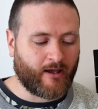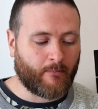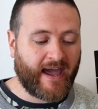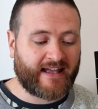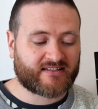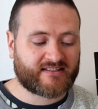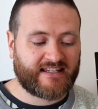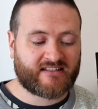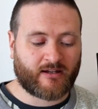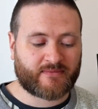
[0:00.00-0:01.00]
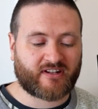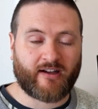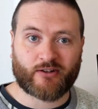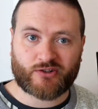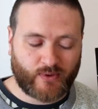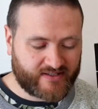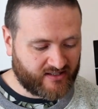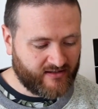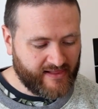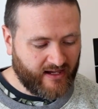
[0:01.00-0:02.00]
at Tea Time Science on
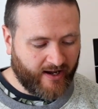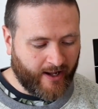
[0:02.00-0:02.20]
Twitter,